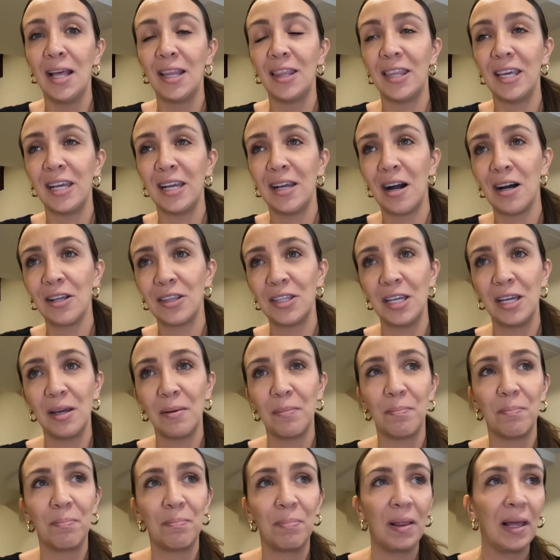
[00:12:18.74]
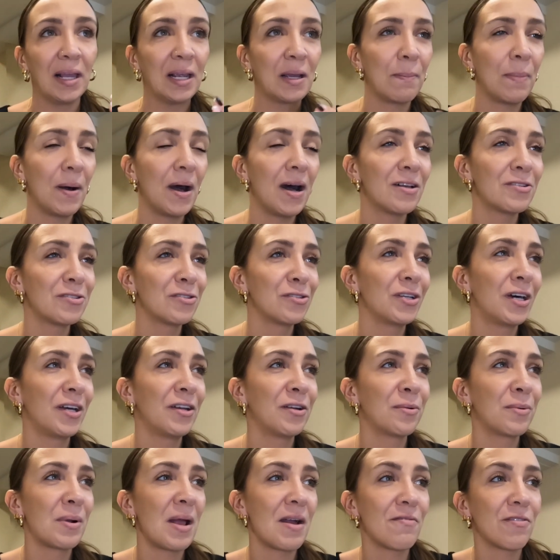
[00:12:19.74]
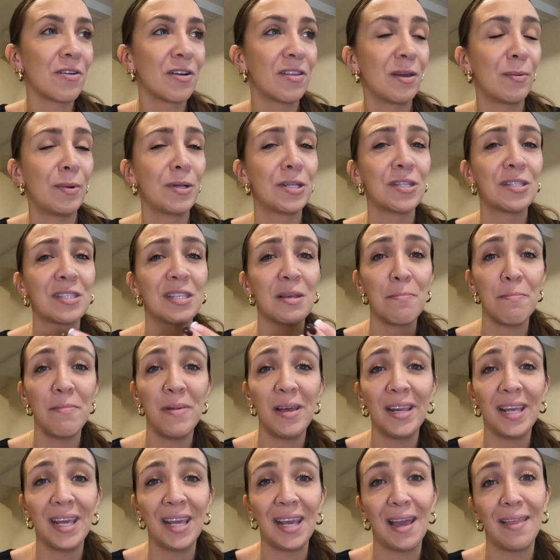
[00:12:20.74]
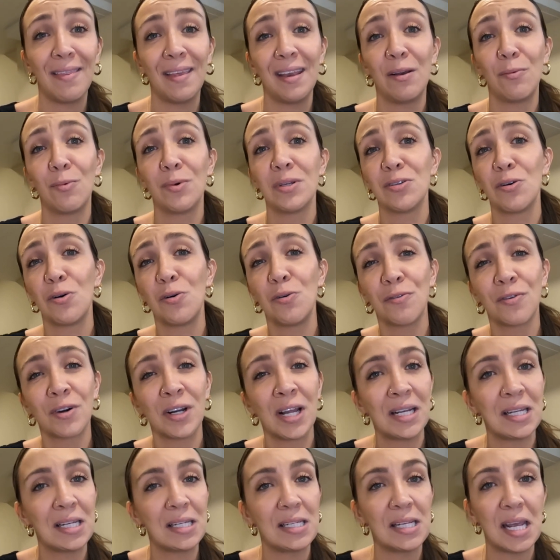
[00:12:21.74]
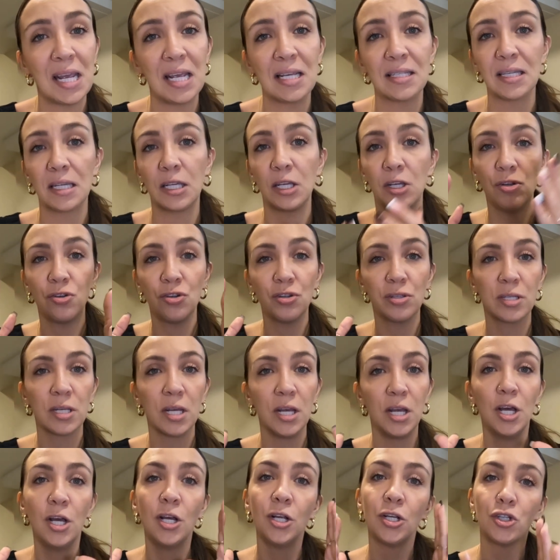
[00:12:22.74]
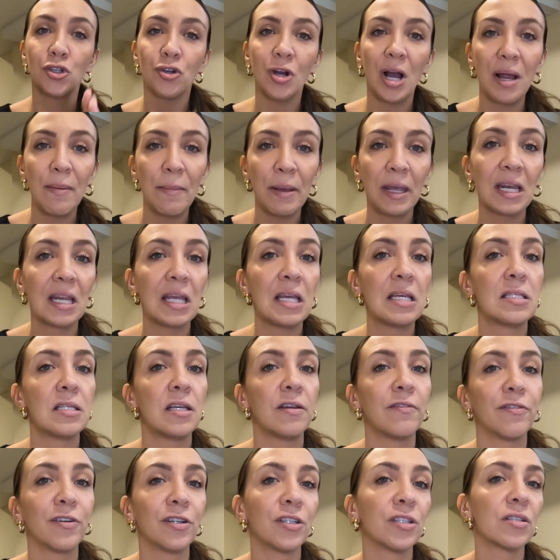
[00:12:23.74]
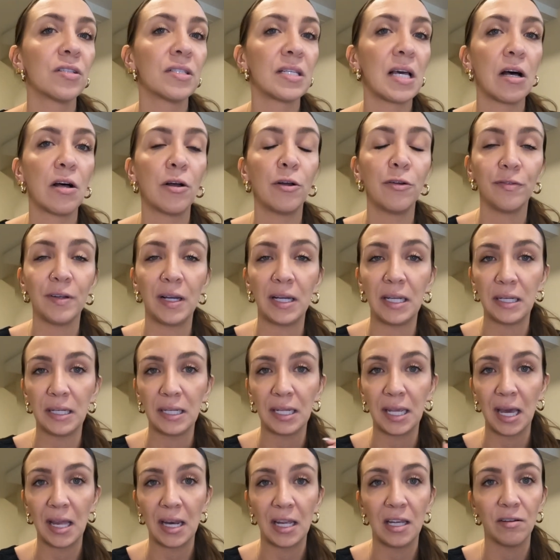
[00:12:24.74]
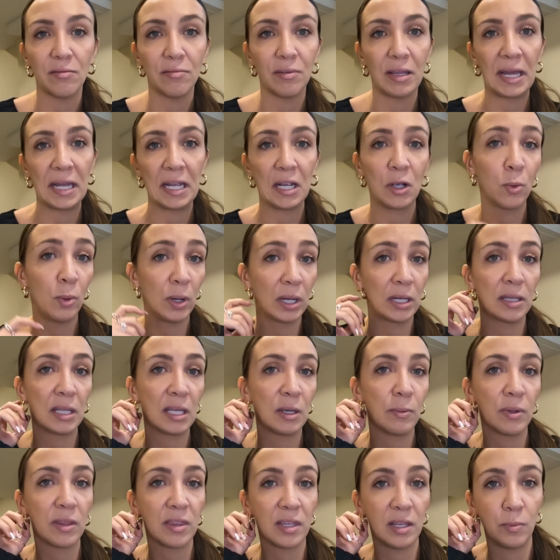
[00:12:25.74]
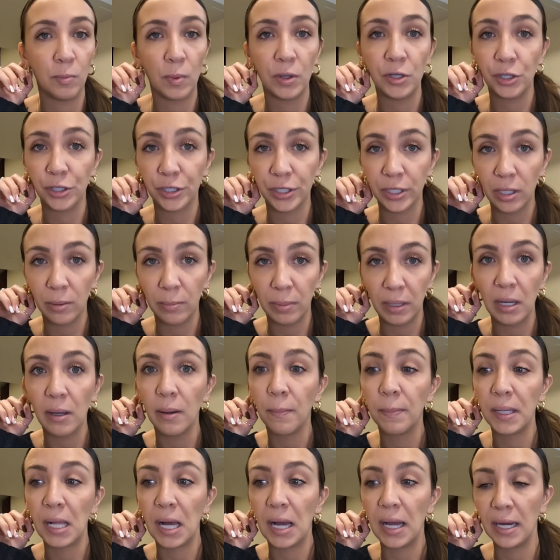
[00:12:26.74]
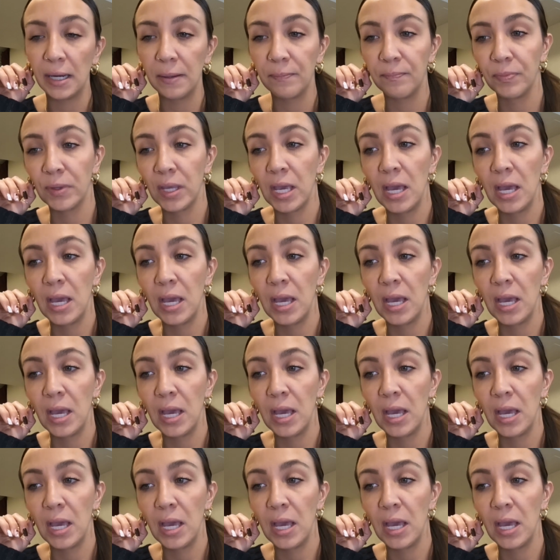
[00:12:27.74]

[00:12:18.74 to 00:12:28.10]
they got the like apostille done or whatever, and they went to submit it and then it was over 90 days. Like, you just try and make it easy for yourself and get it like quickly within when you're going to be applying.